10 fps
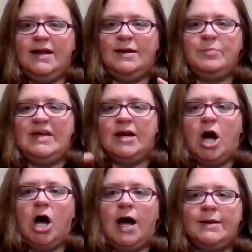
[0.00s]
it being
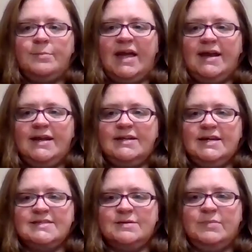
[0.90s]
automated
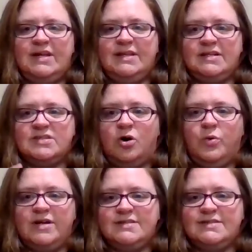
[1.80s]
doesn't mean that it's
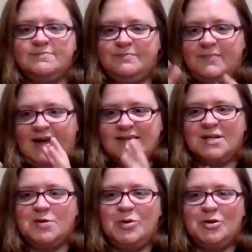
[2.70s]
always, as a
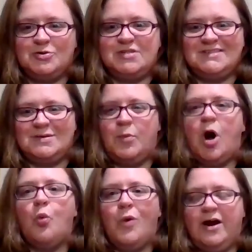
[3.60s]
computer system,
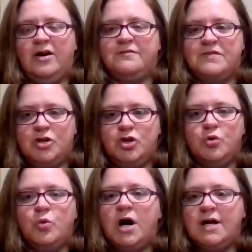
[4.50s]
aware of the
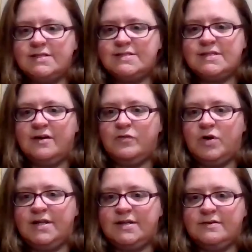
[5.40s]
nuance of
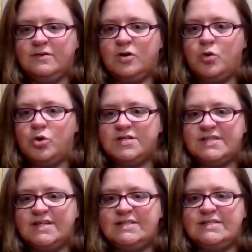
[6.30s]
what the
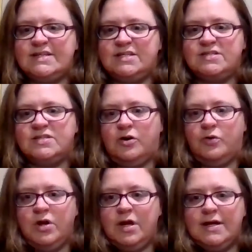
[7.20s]
course is. And
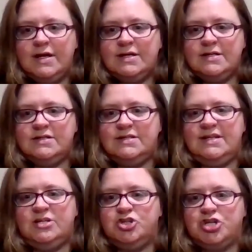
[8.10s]
so
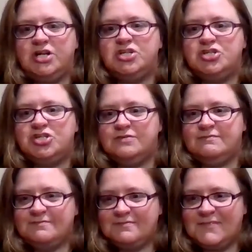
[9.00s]
Dean Judge
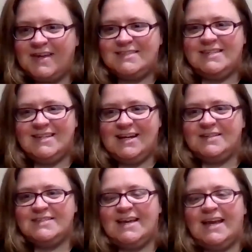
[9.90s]
can sit down
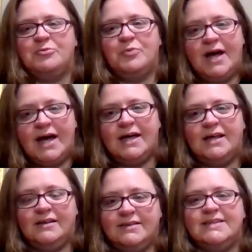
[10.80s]
and say,
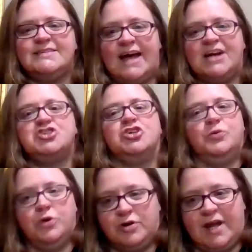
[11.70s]
well, this actually
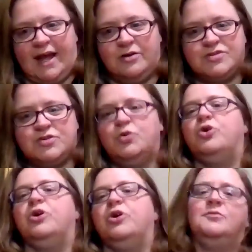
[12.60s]
will count,
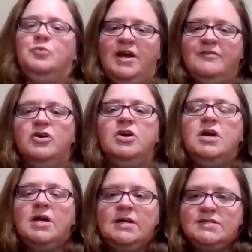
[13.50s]
or whatever.
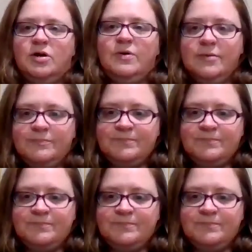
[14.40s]
So